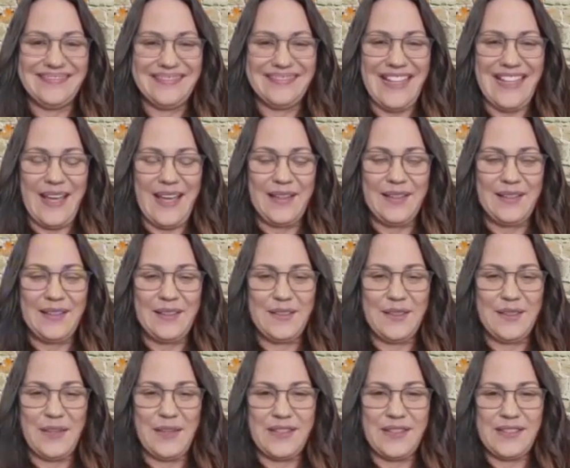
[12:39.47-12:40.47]
Yeah. No,
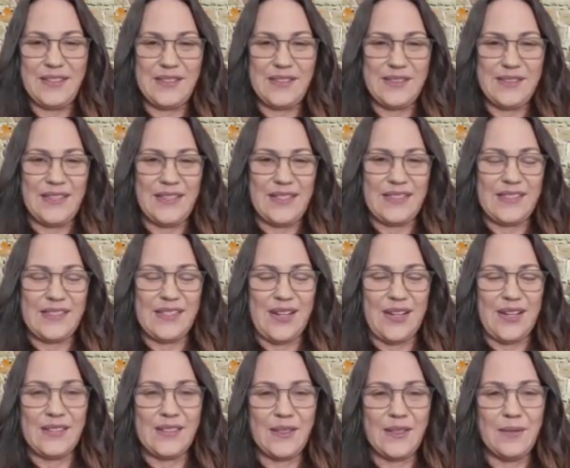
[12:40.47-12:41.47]
that's
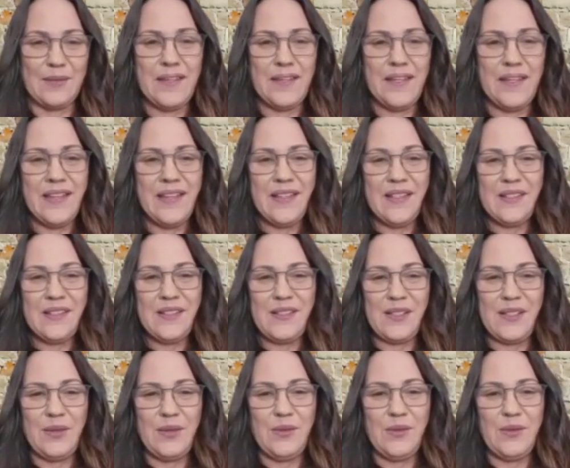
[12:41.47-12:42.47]
awesome.
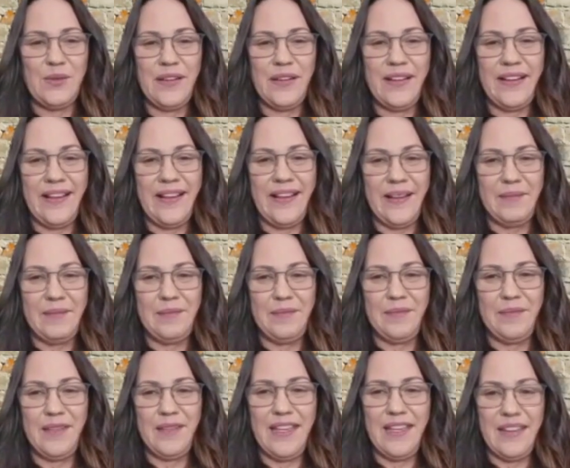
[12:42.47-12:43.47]
So,
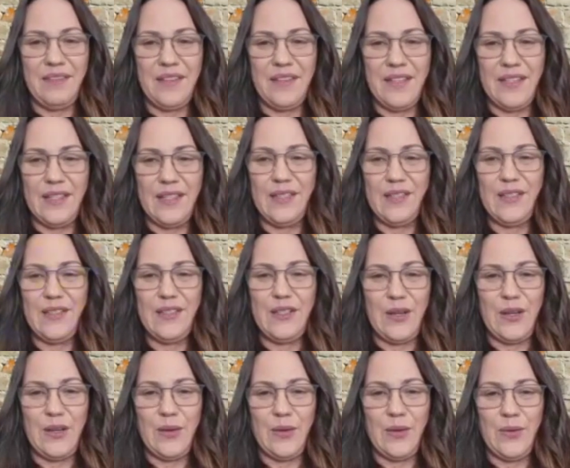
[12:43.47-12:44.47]
given
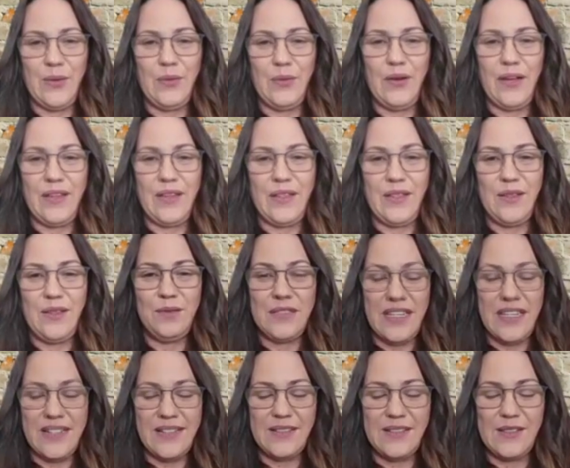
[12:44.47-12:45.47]
what you've
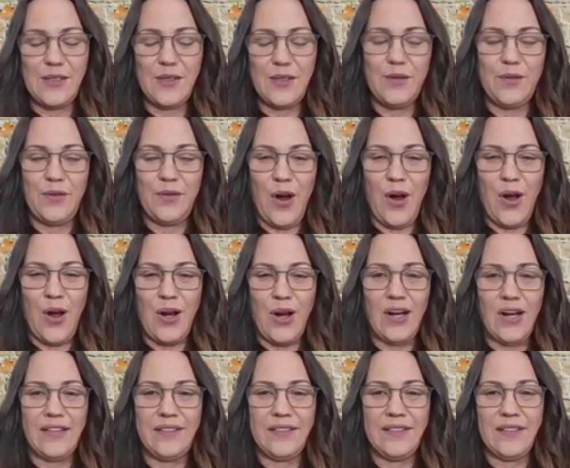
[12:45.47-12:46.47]
done so
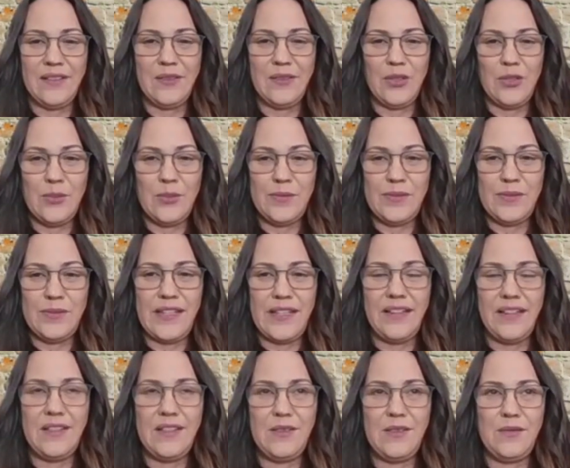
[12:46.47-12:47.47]
far and the groups that
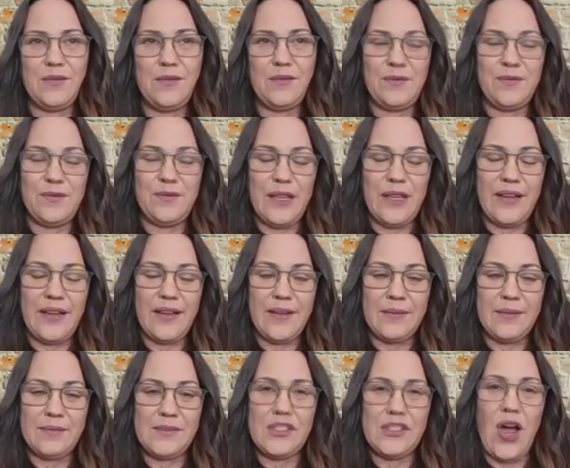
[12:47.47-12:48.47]
you've
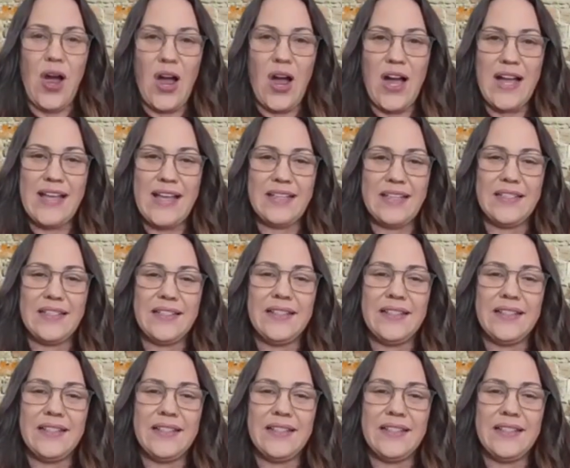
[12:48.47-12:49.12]
taught,